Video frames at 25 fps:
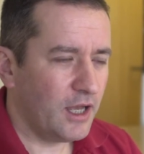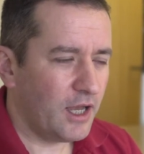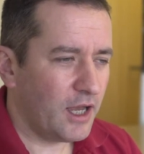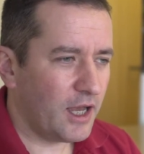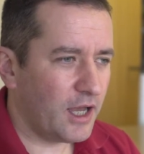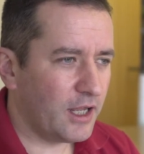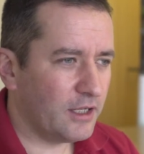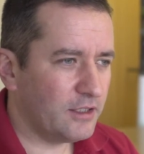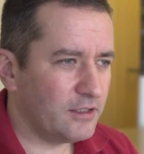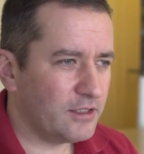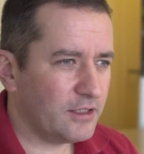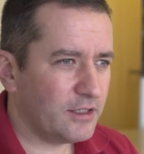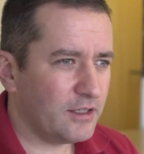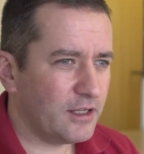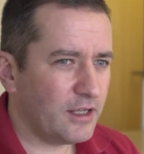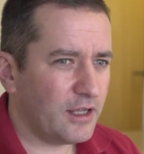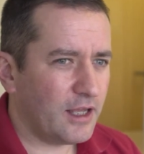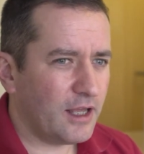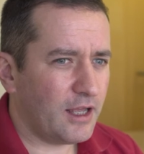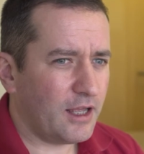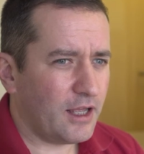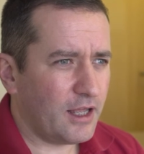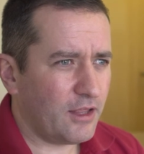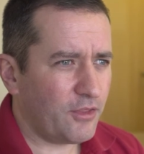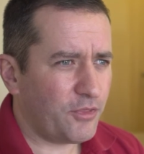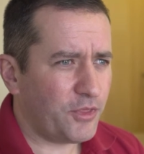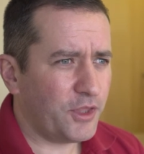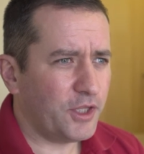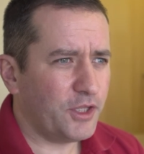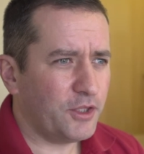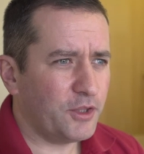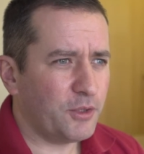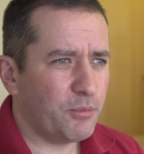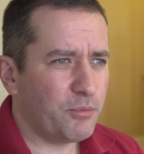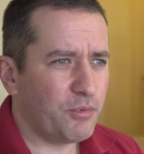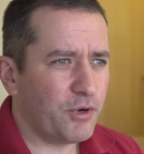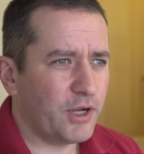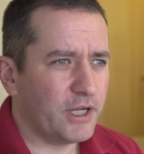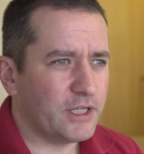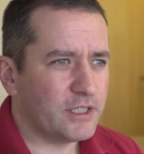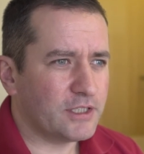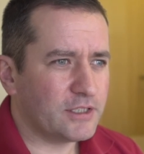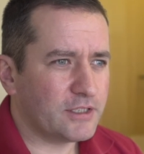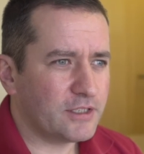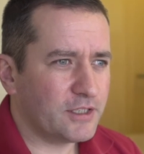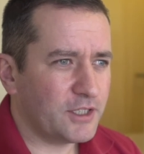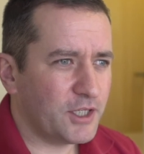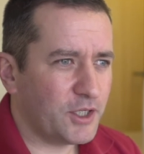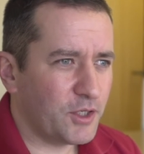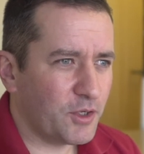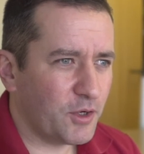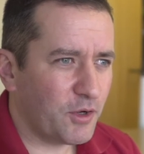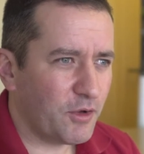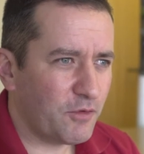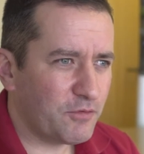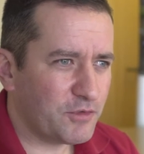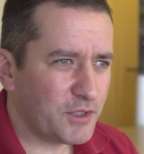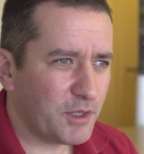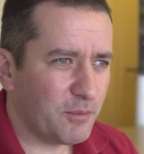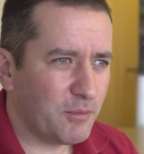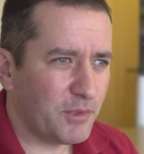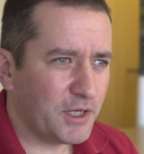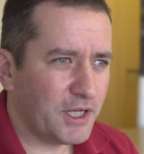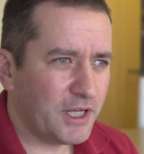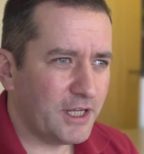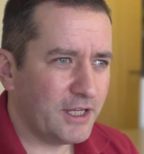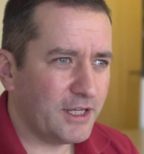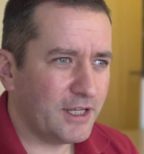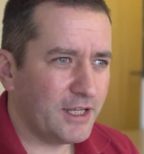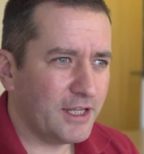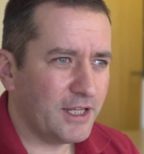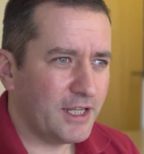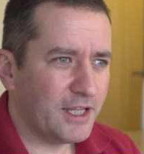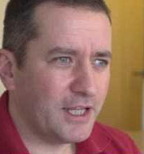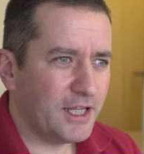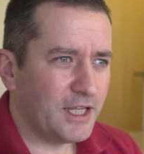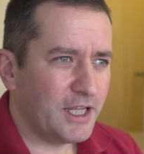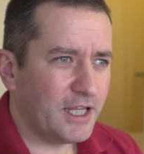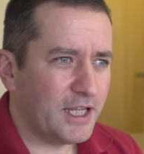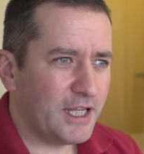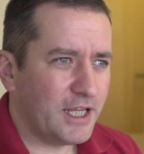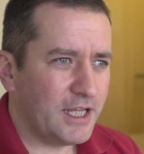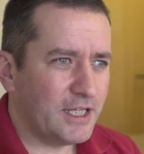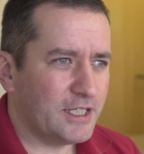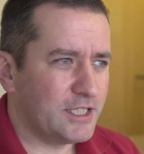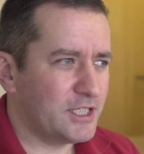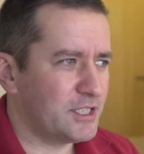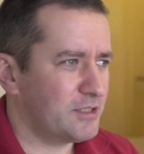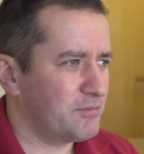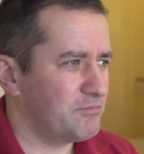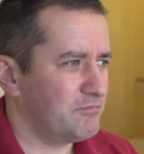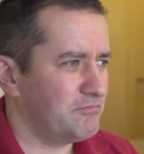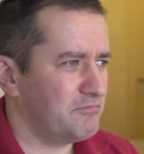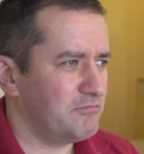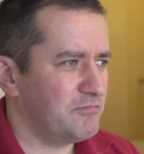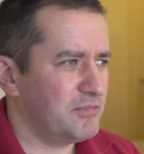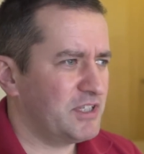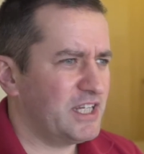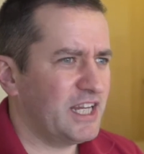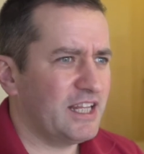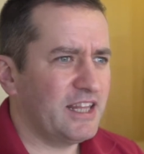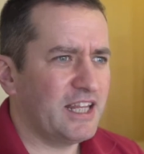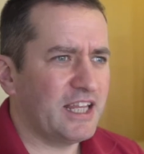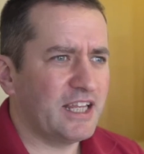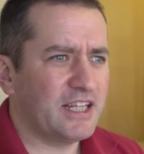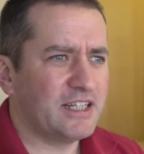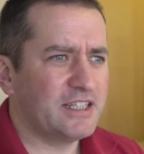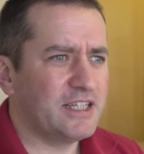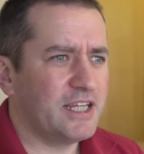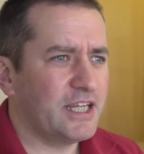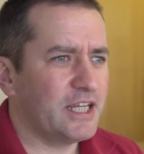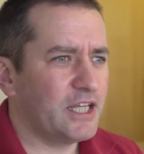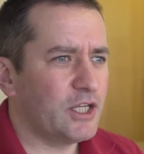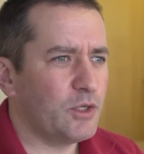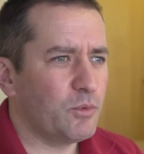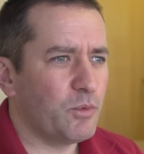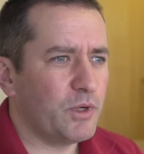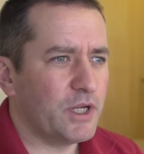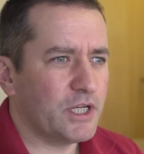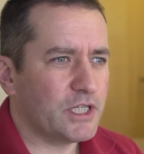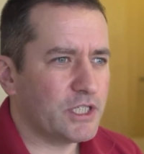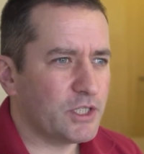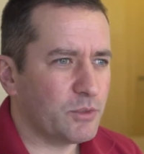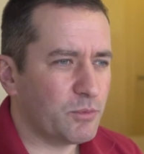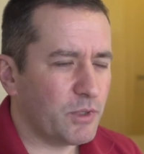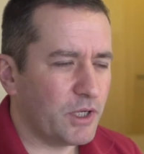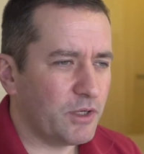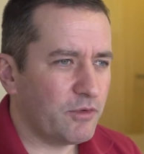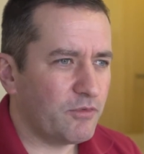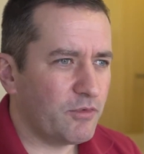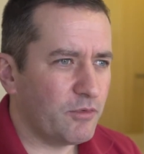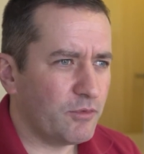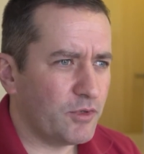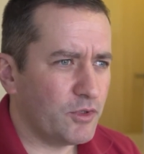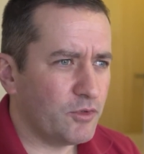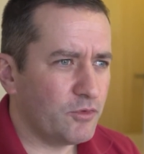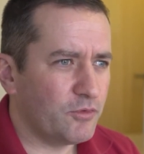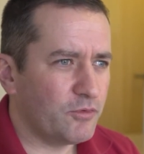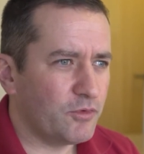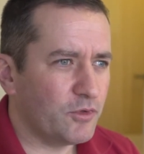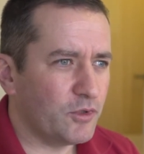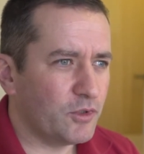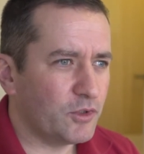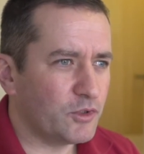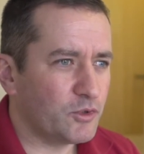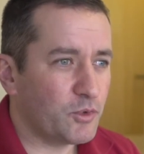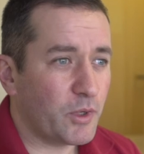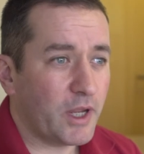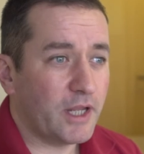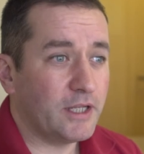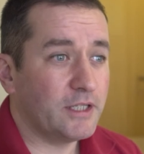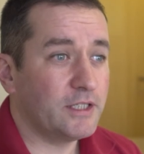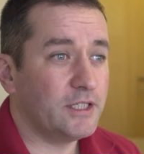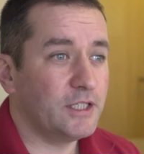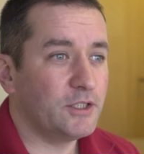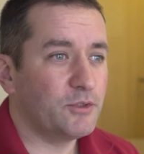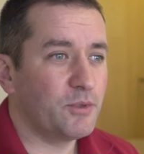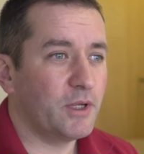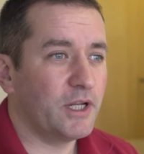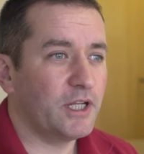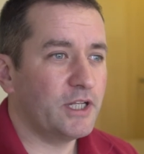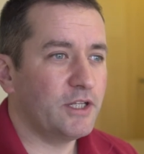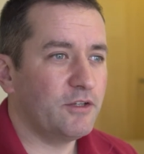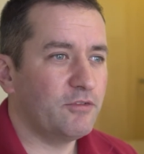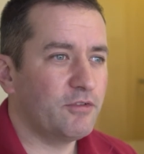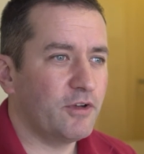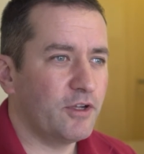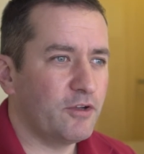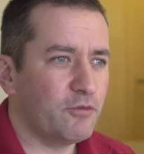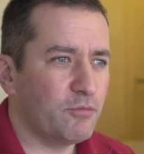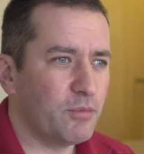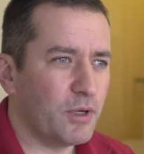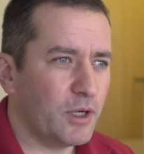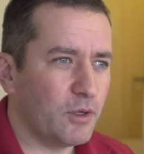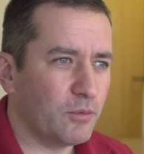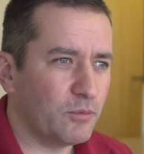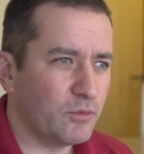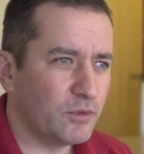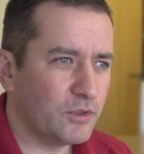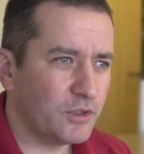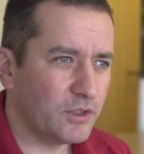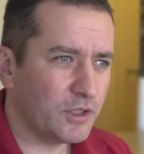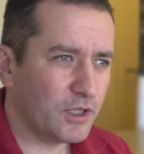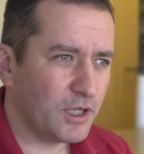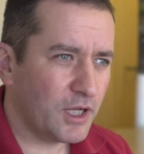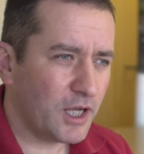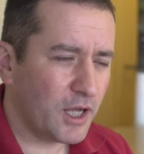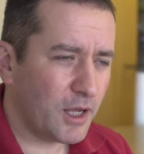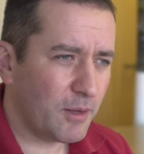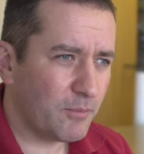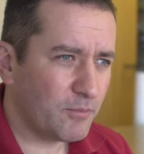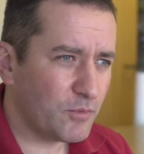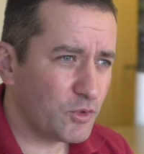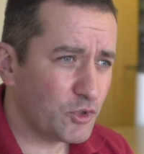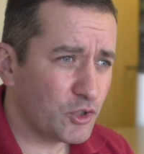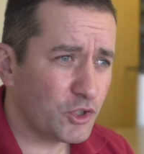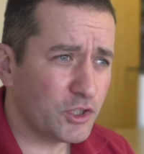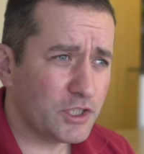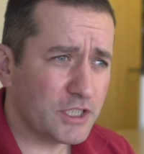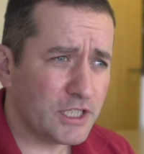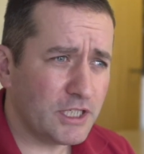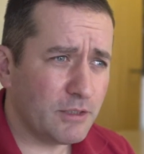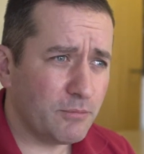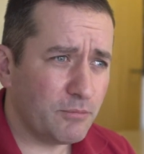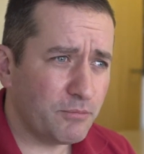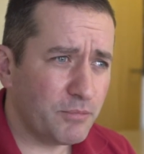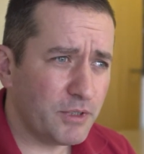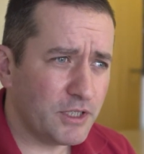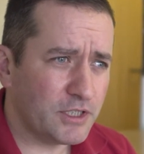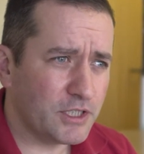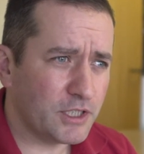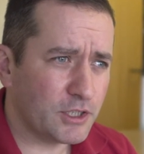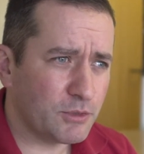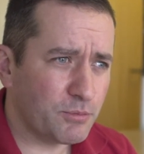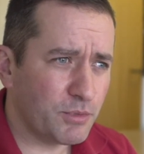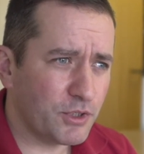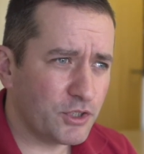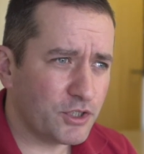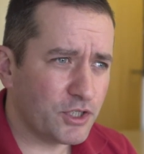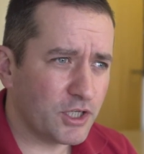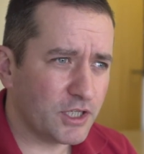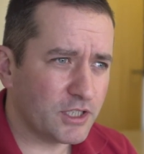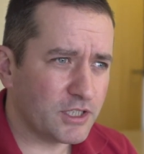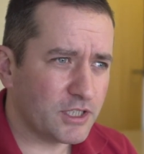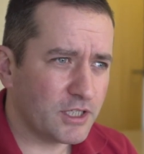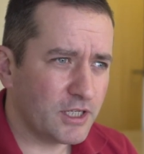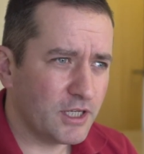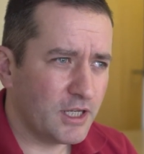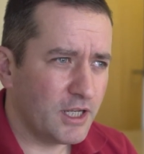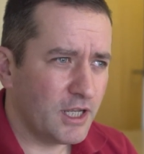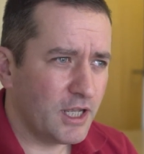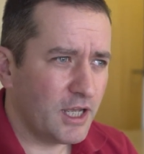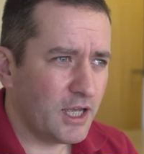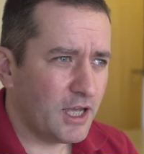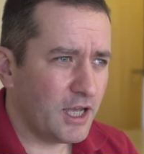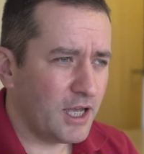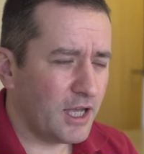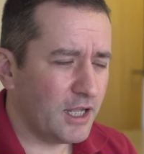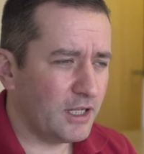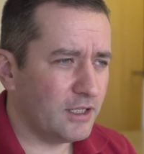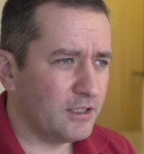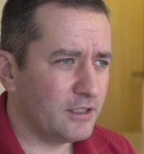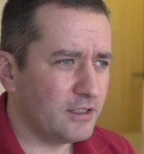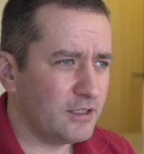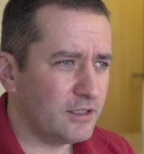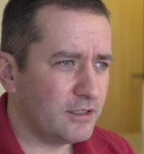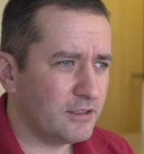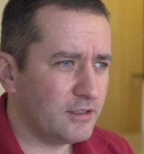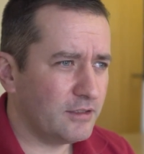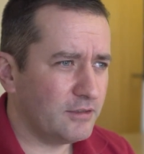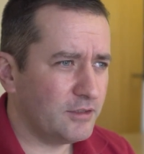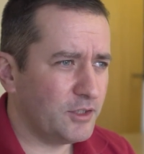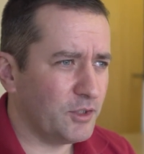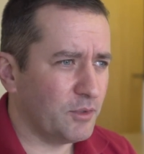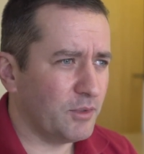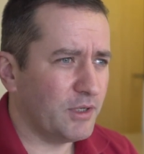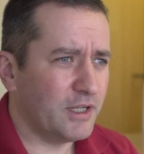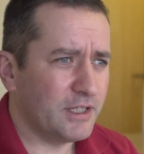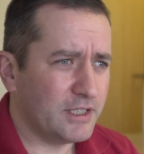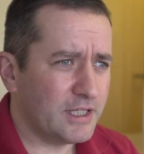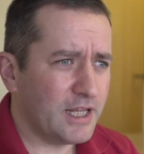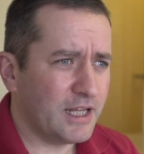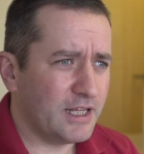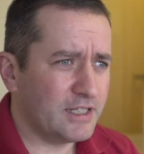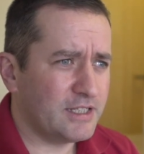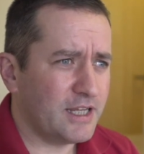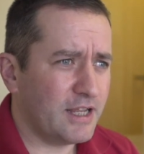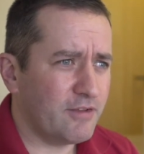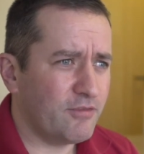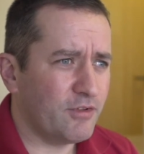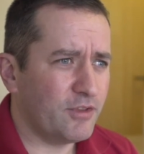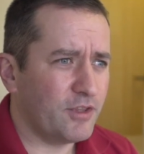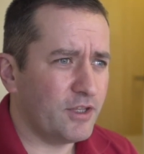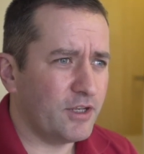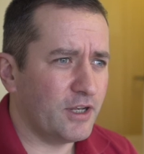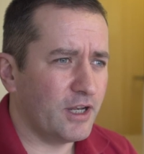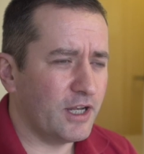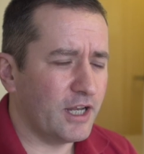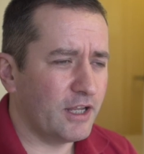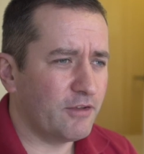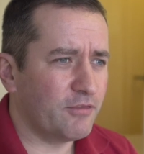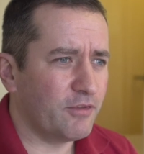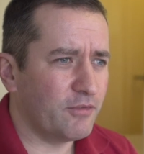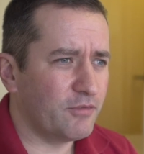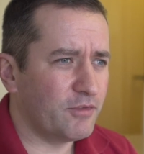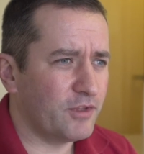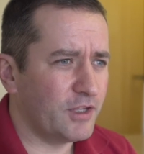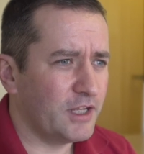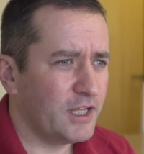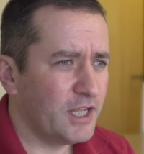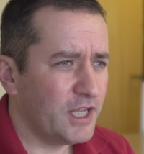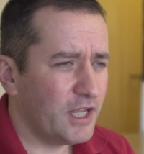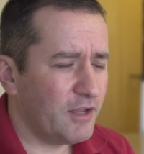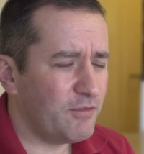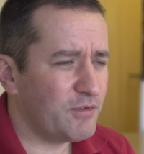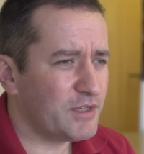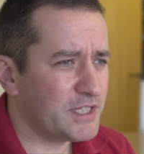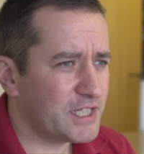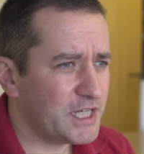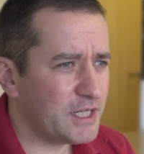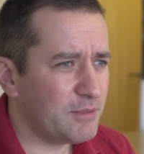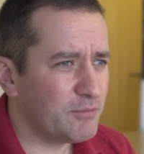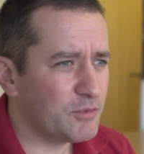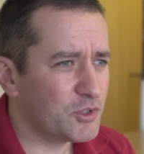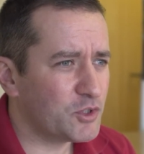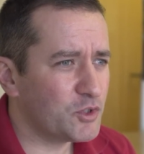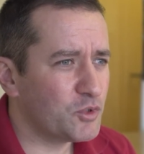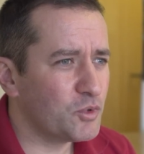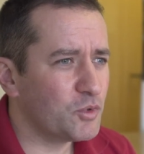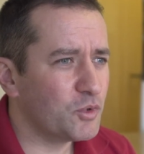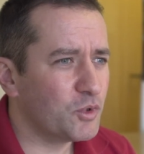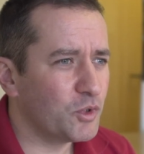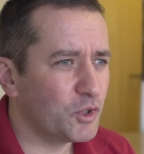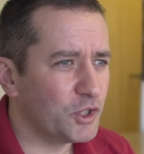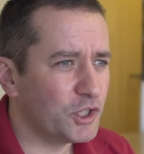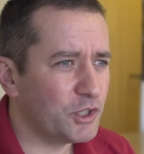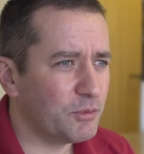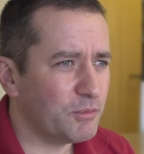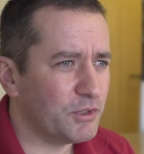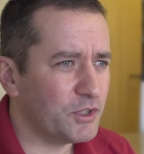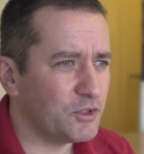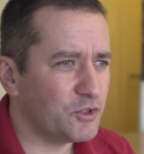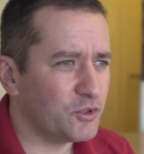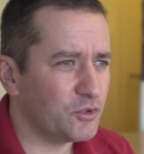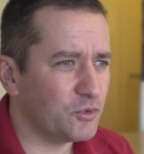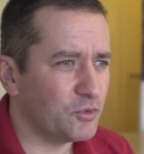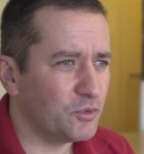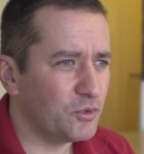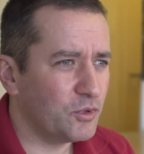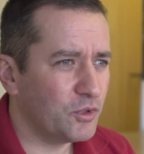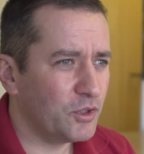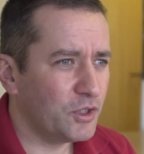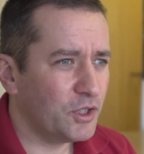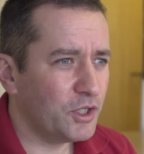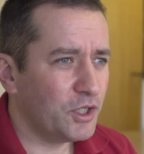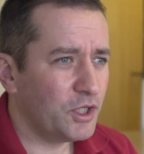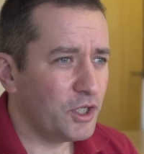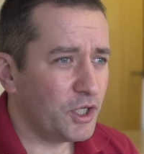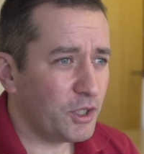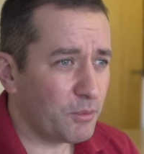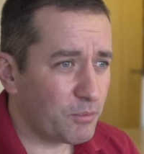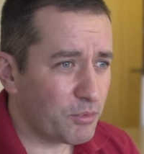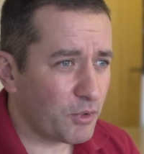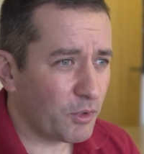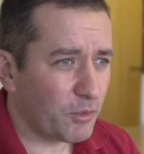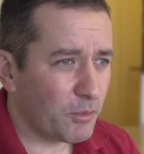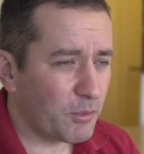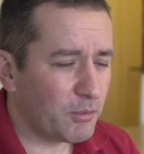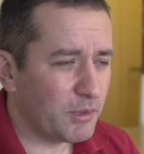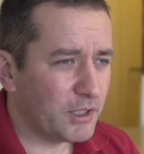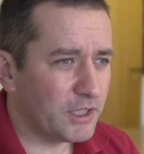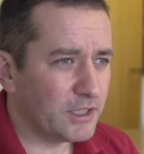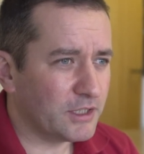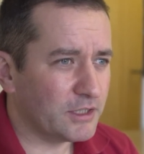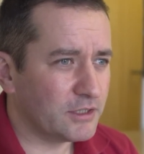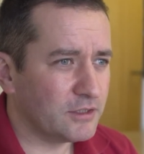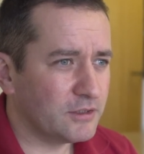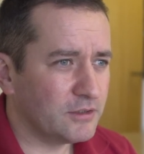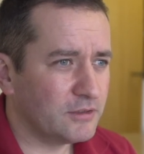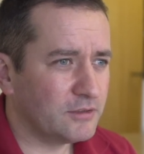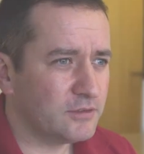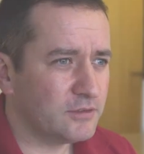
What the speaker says: And think of the price. If somebody is saying they can take your waste away from you for £20-25, you should be suspicious. And as everything in life, if it seems too good to be true, it probably is.